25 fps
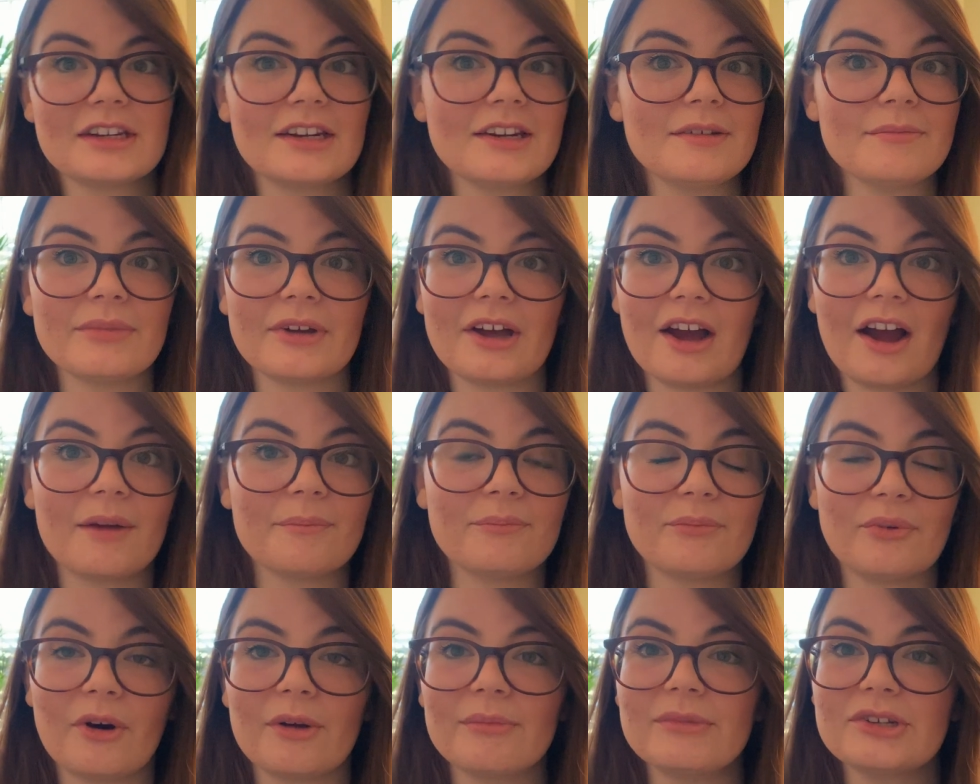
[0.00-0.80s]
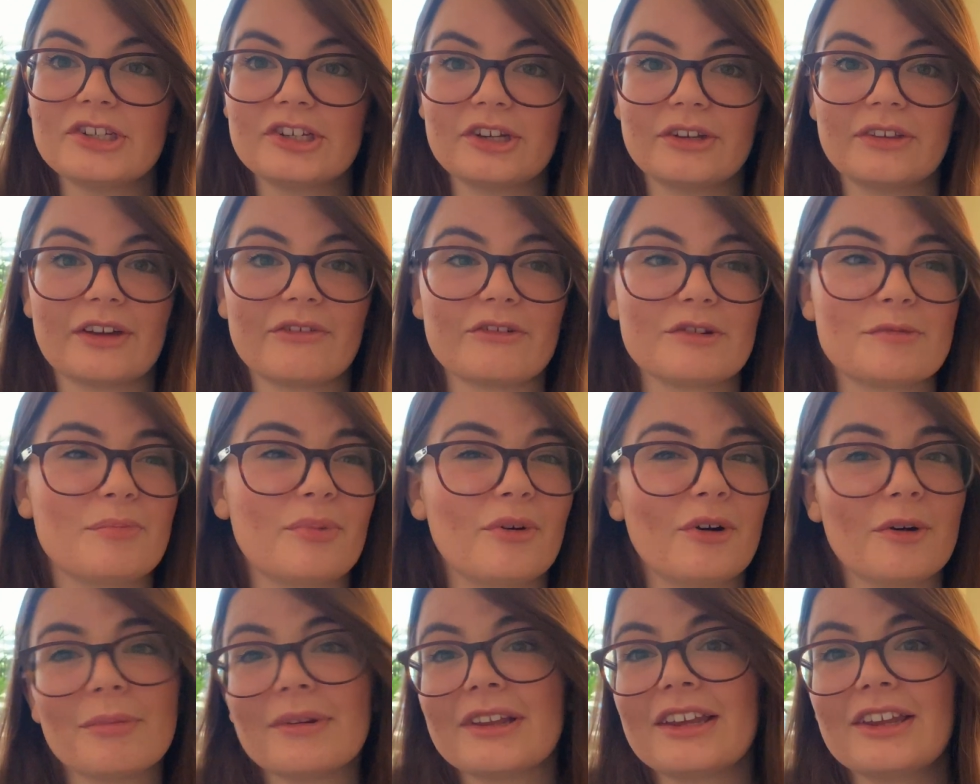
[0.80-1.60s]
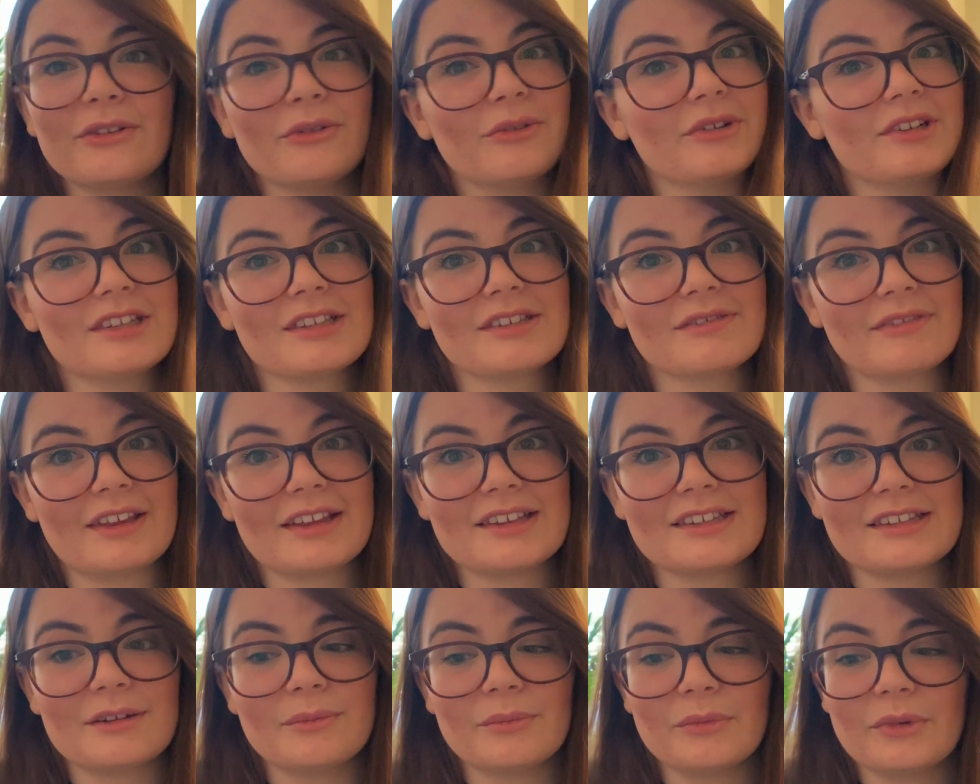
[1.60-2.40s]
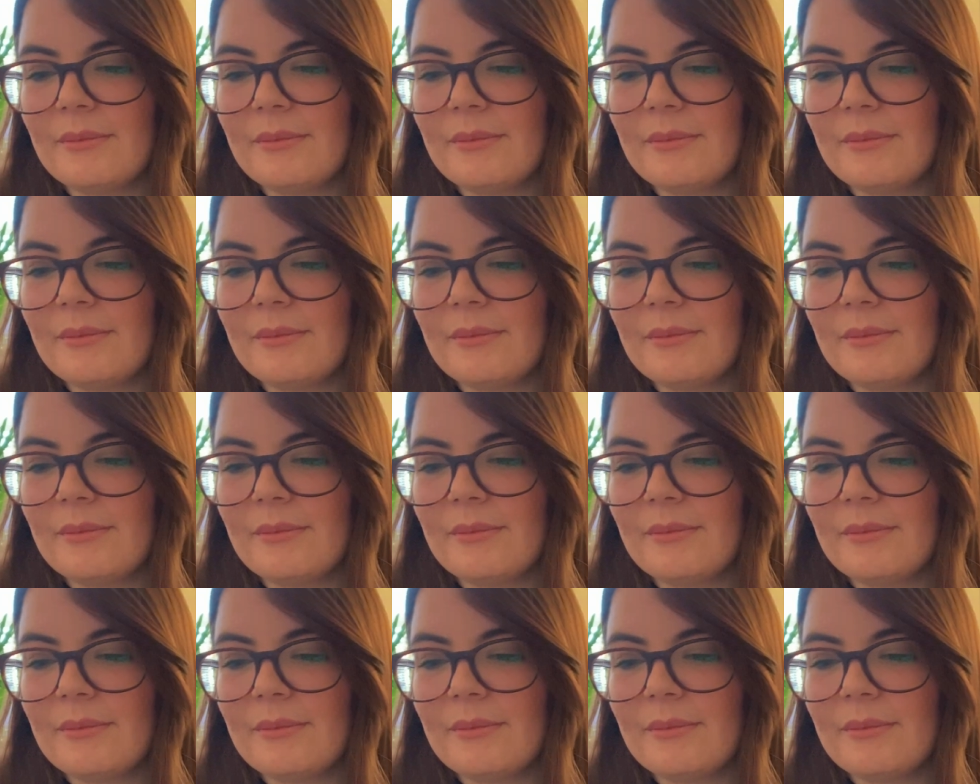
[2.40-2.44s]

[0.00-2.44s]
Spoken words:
But I promise you there is probably an audience for that somewhere.